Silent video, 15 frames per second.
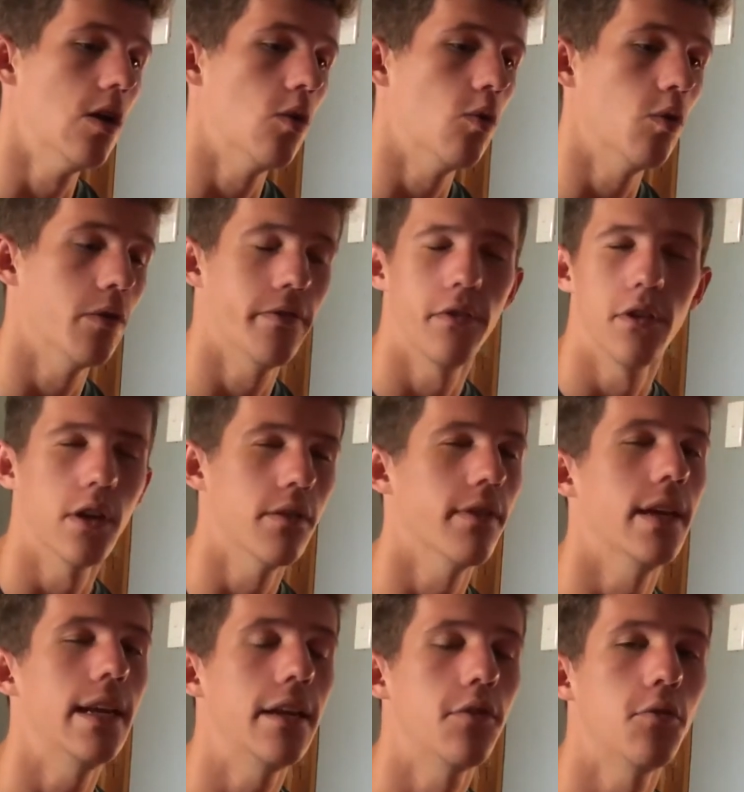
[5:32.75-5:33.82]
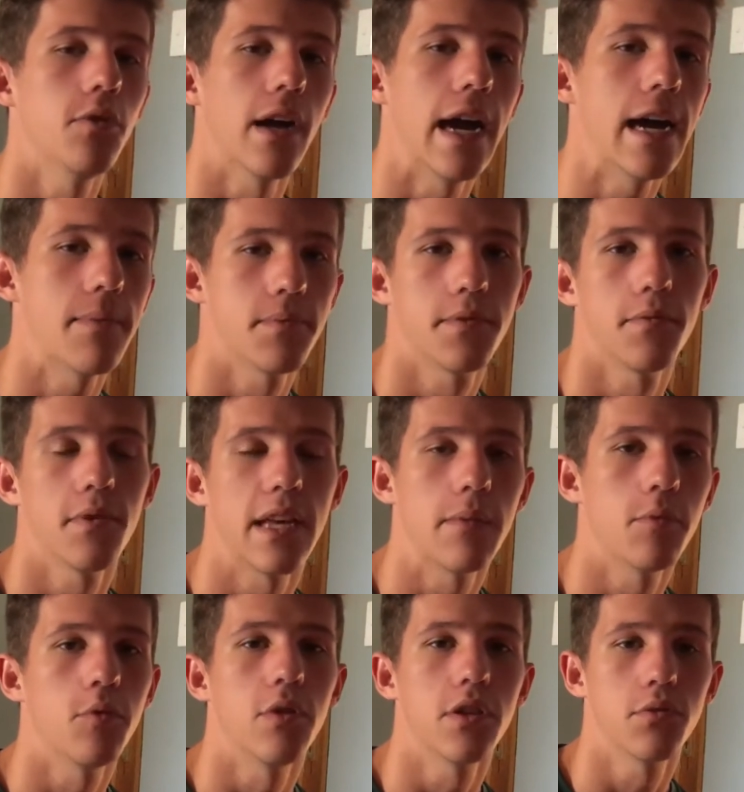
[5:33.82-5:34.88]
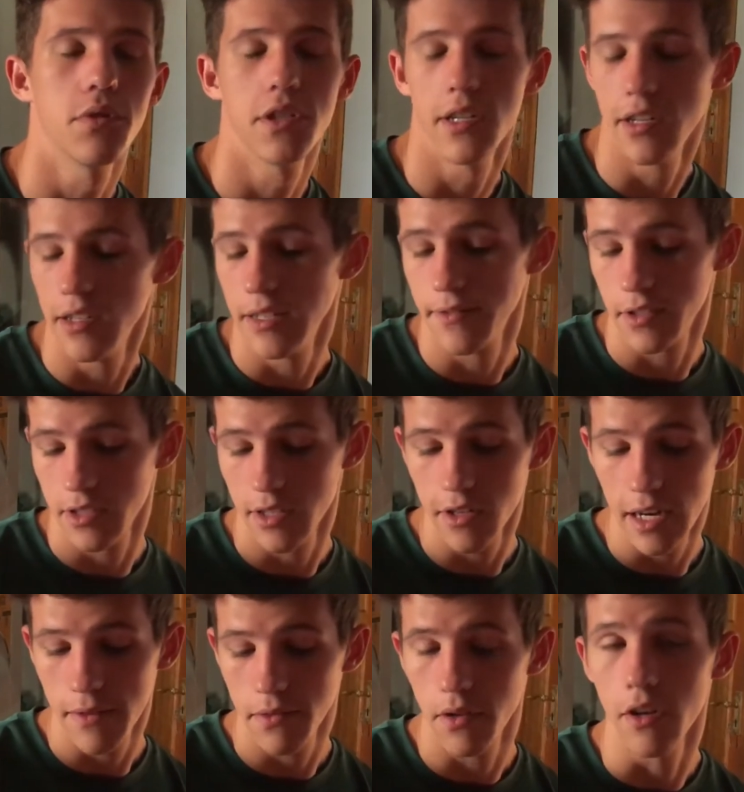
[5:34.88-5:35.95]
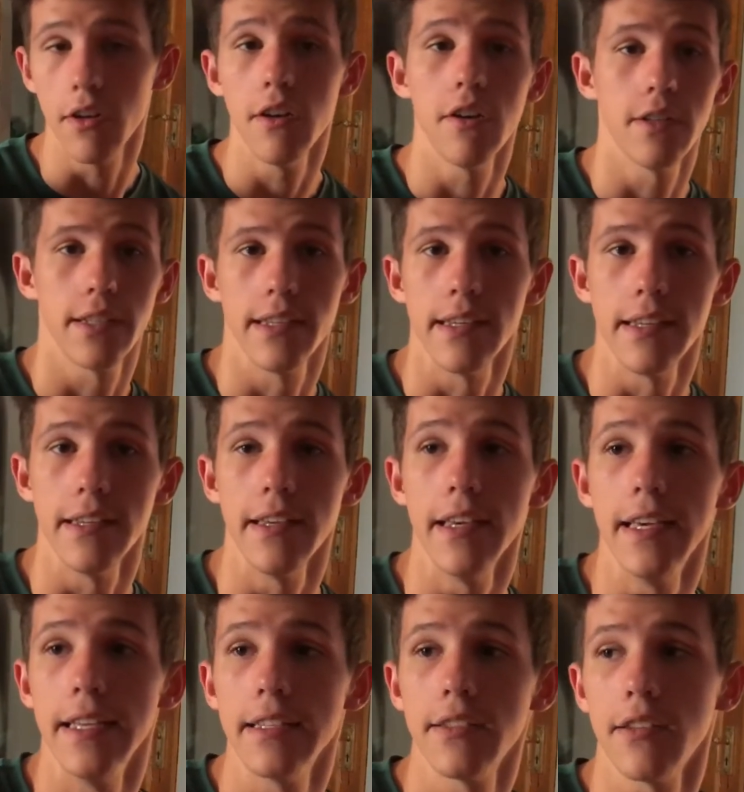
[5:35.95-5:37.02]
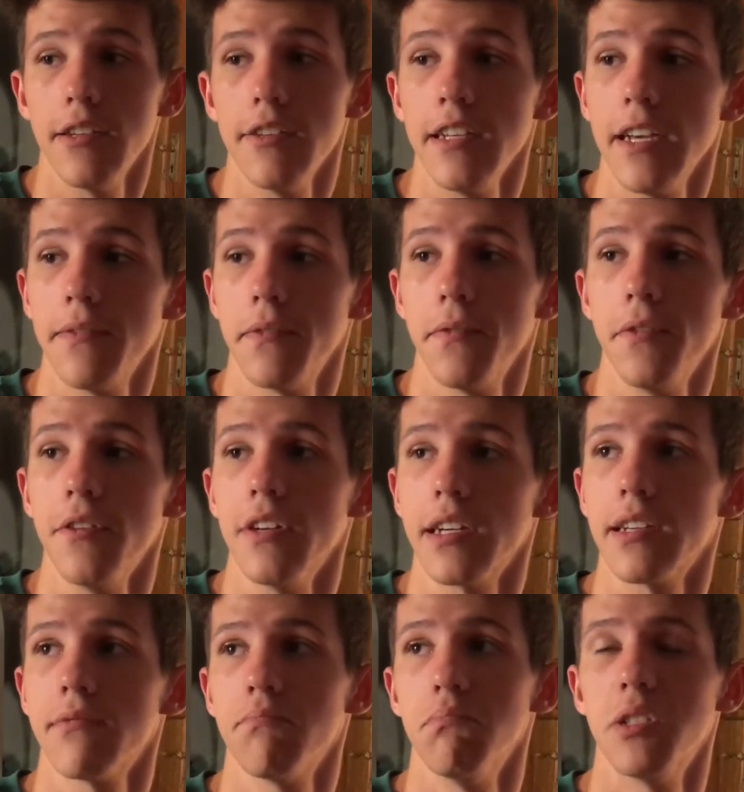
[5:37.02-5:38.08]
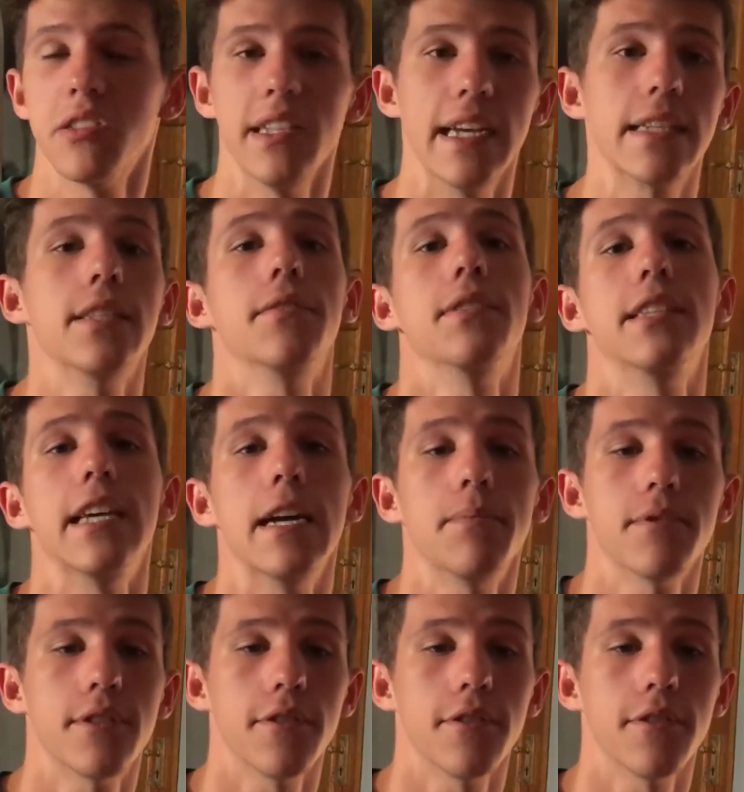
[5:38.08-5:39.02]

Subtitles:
Or if you know of any cool apps for the Apple Watch, which I don't have because I don't have a lot yet. I only have a few, like mostly activity apps.